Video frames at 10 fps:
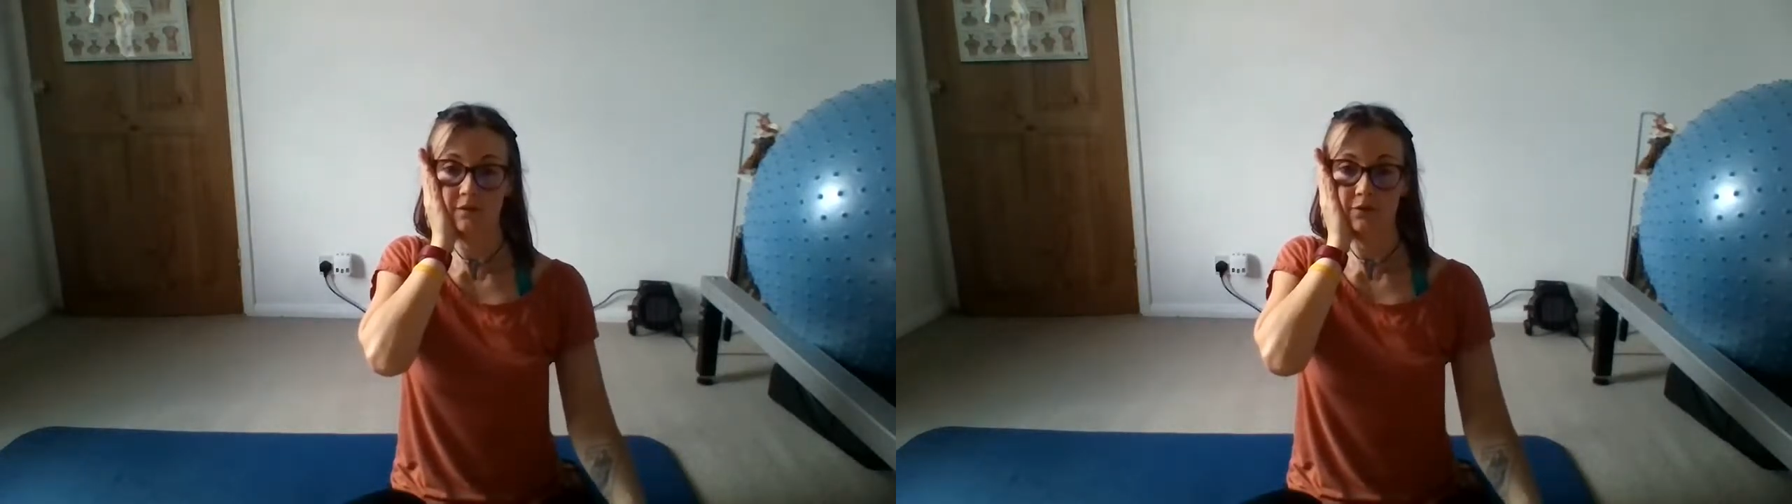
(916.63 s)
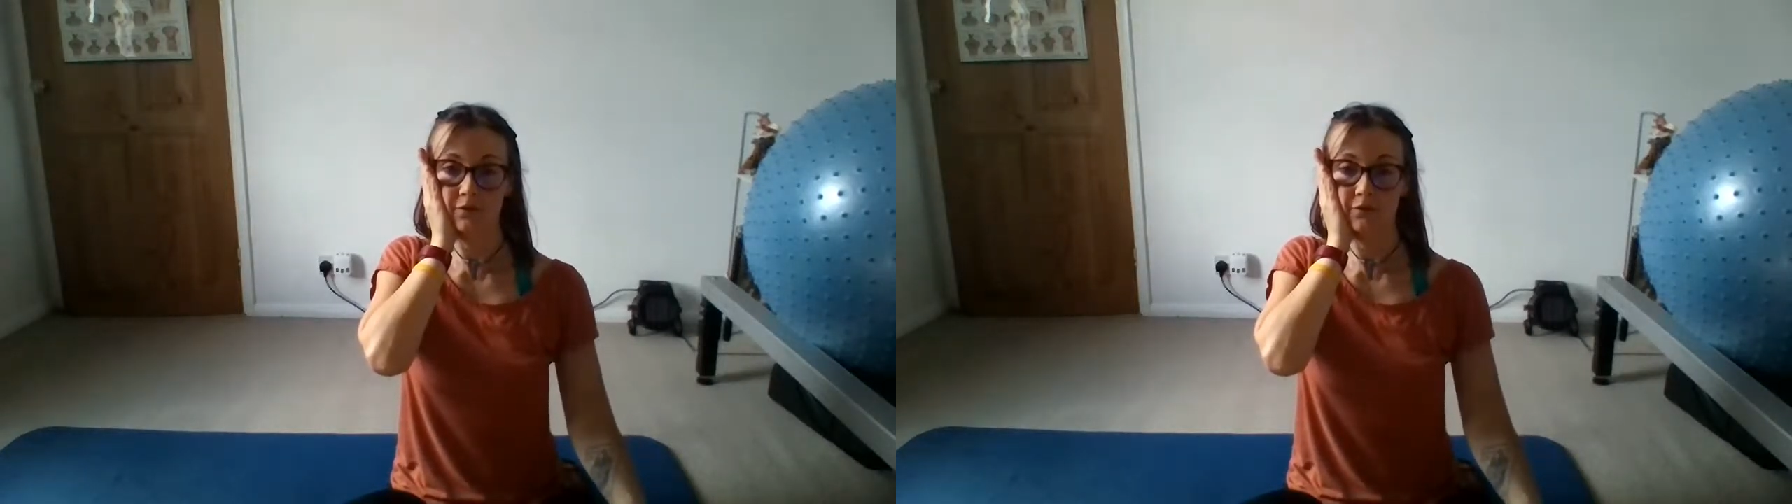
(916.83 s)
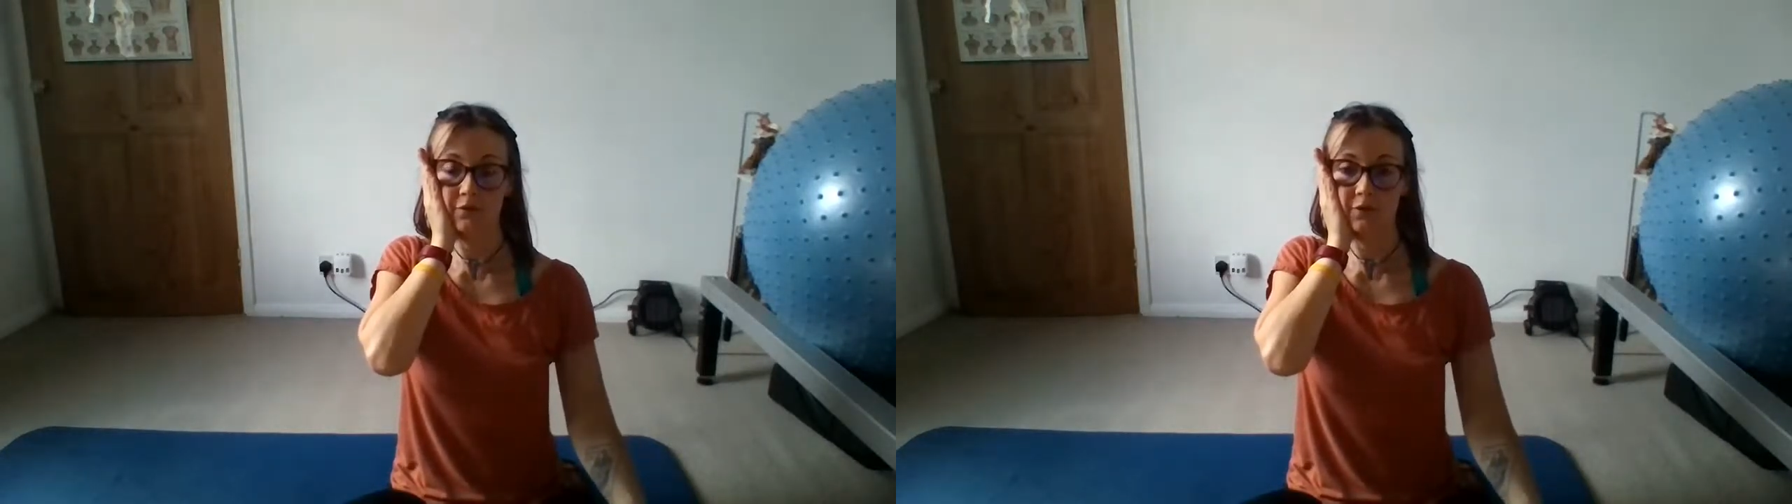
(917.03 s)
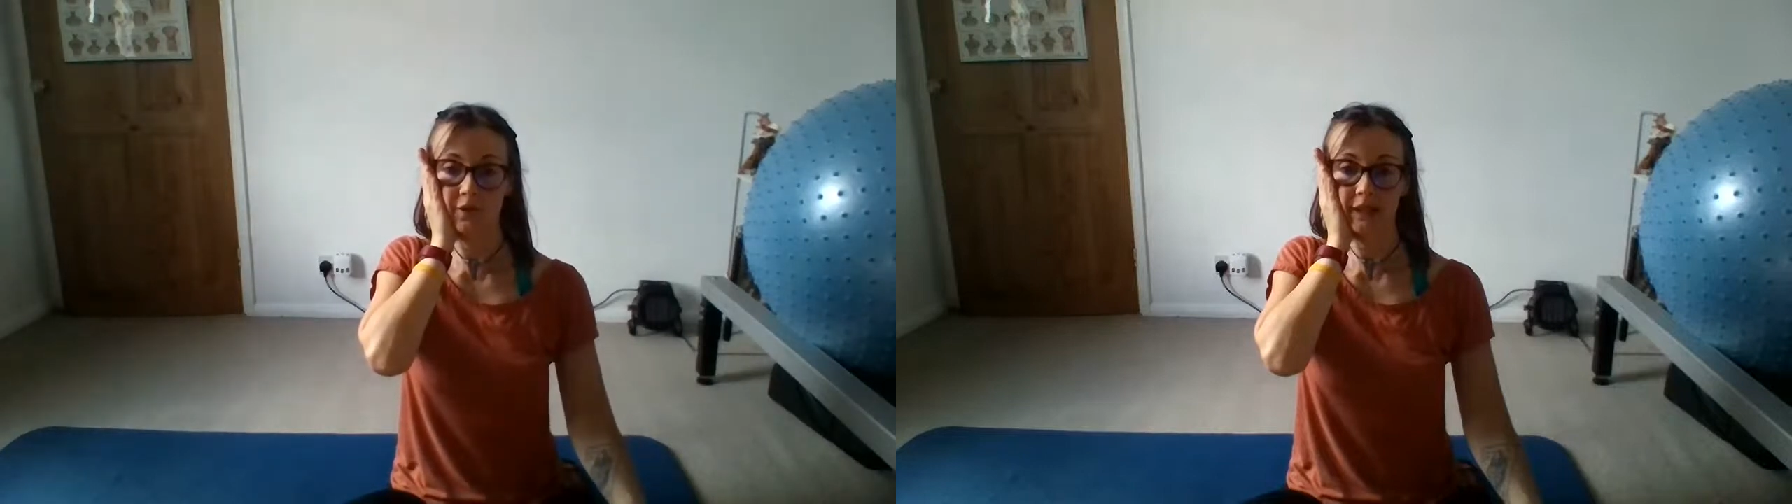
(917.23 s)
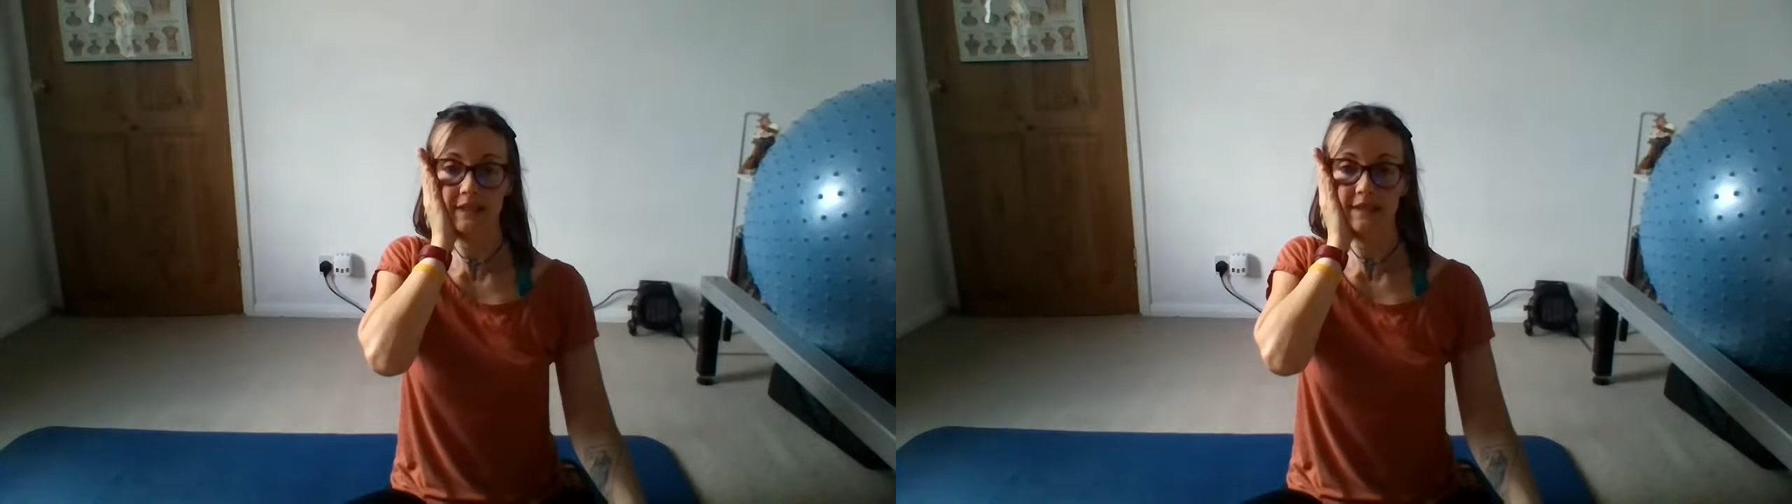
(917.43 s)

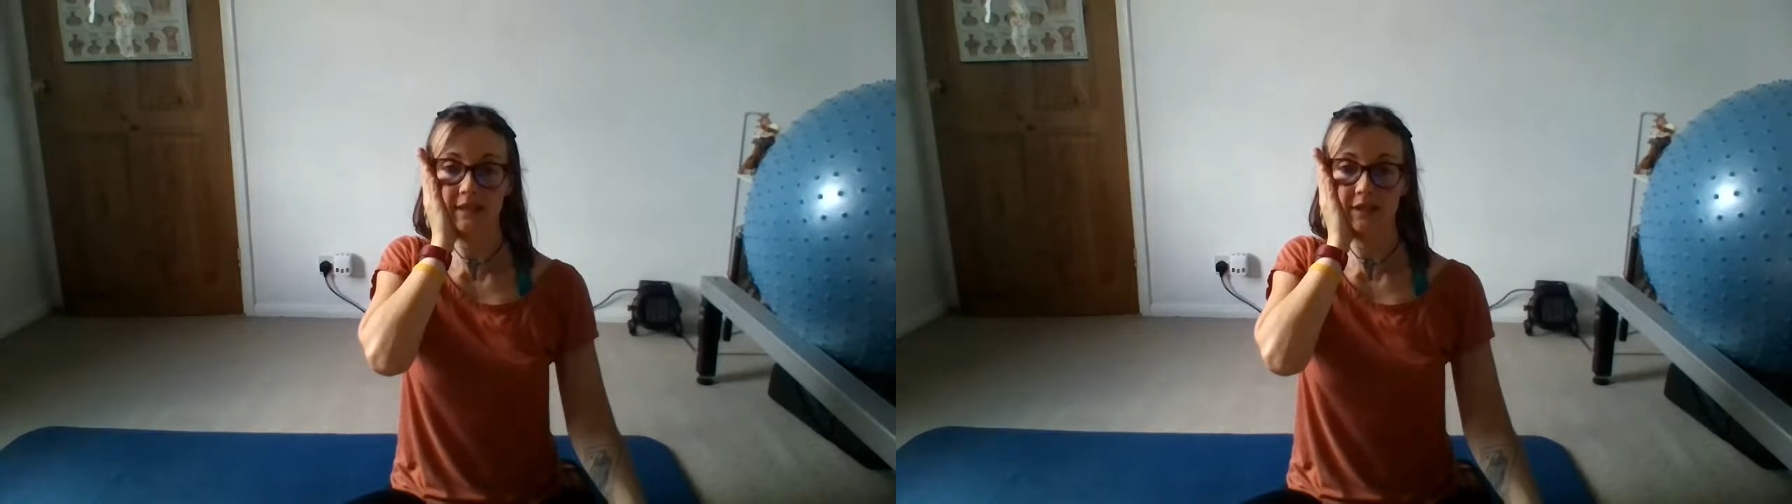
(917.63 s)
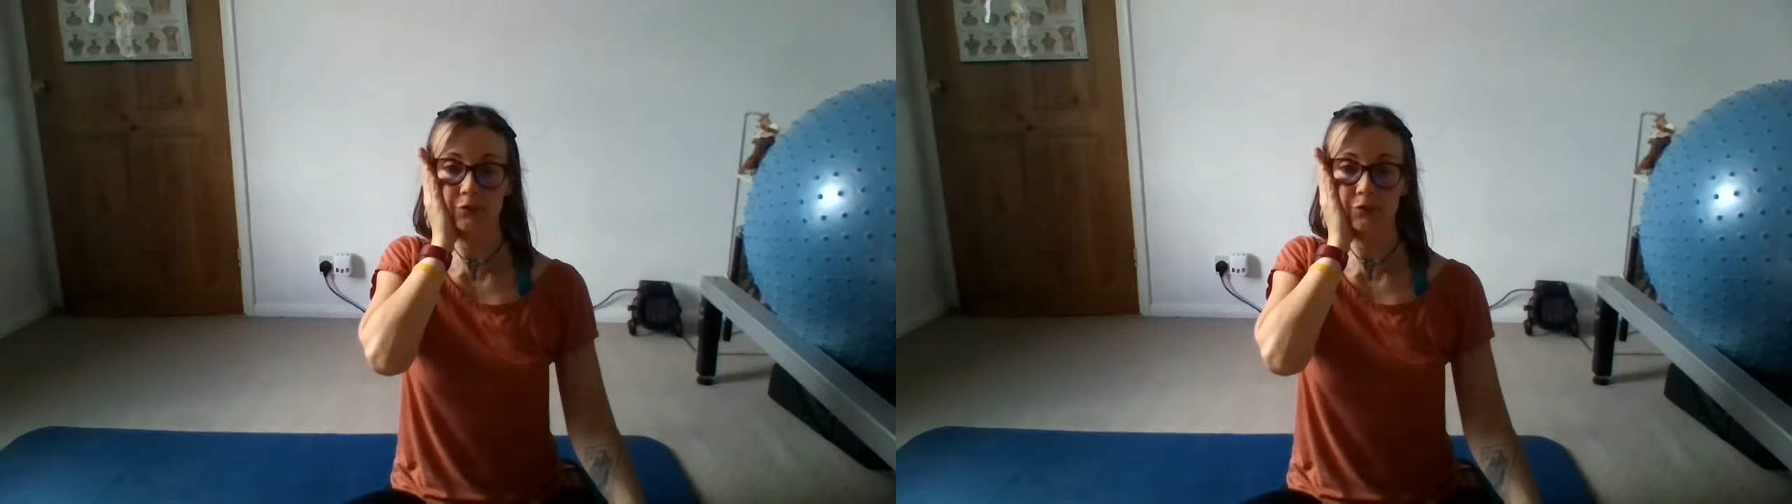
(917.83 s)
for, let's say,